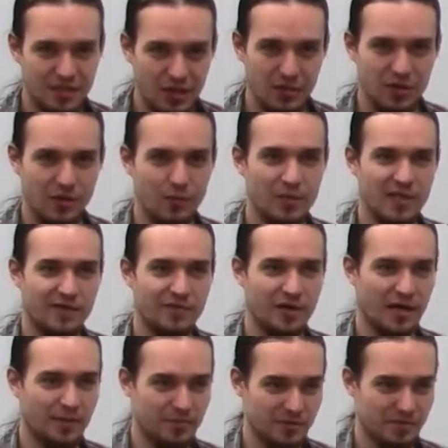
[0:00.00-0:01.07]
nothing will ever
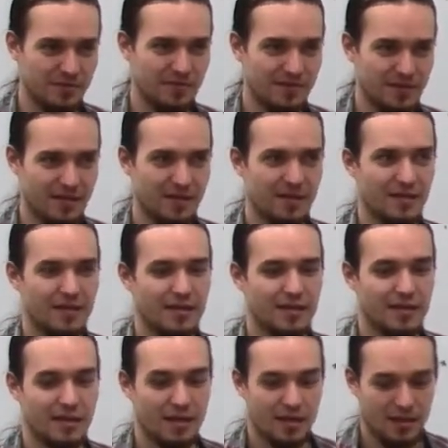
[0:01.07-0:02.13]
happen.
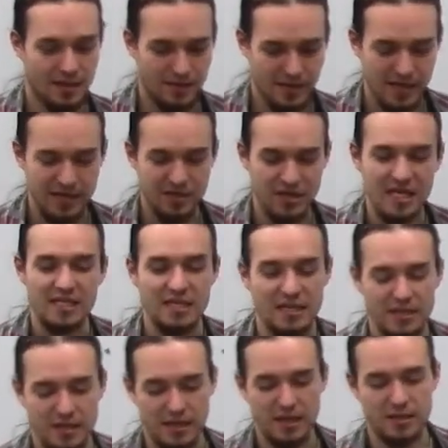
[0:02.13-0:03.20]
Okay, just
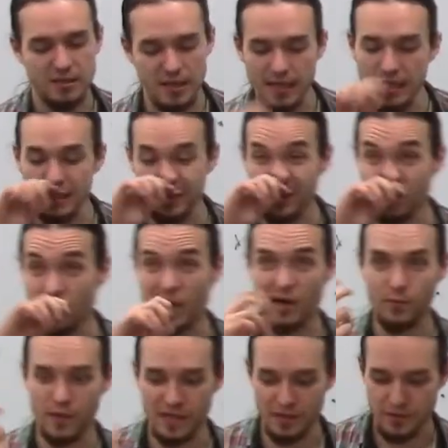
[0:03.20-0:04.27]
in the case when we
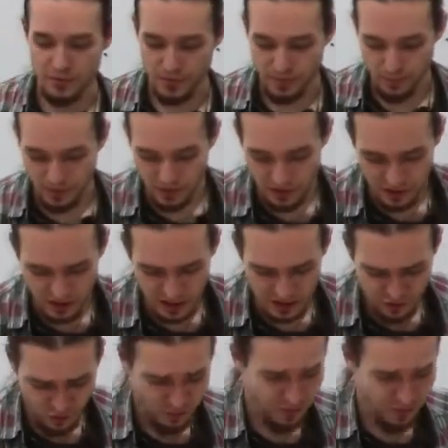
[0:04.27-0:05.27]
have 1 and